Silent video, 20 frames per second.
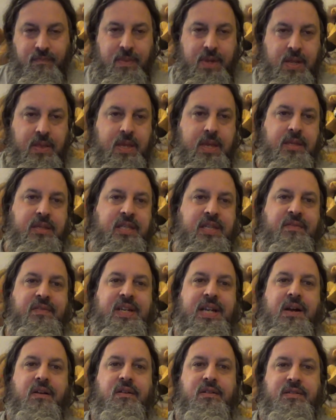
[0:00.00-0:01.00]
And then
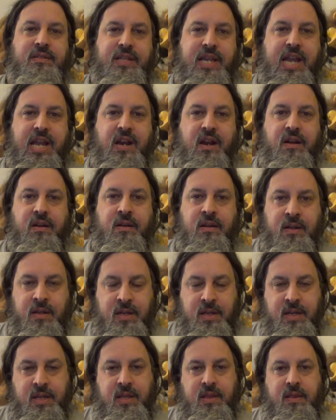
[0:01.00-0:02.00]
seven hours later,
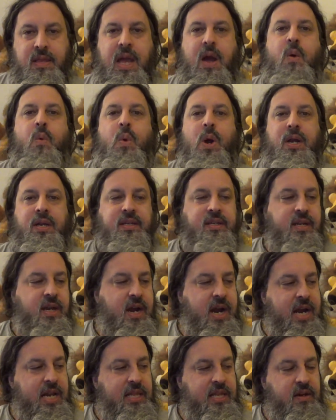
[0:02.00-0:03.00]
that one
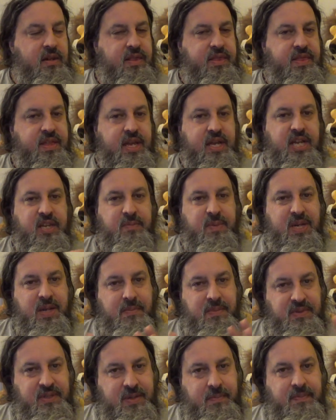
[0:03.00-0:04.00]
tiny little thing has
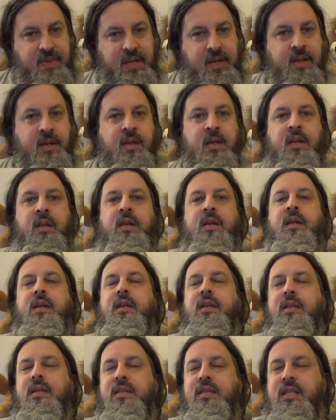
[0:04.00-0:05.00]
become something
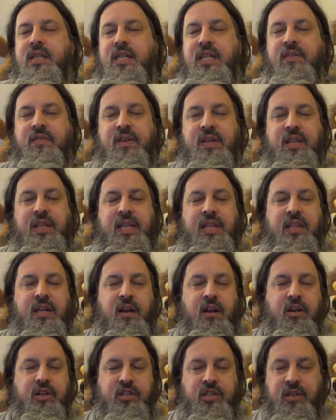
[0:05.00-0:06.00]
significantly
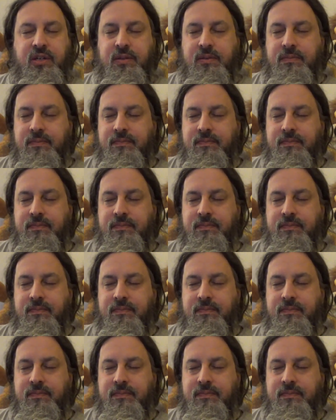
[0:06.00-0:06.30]
larger.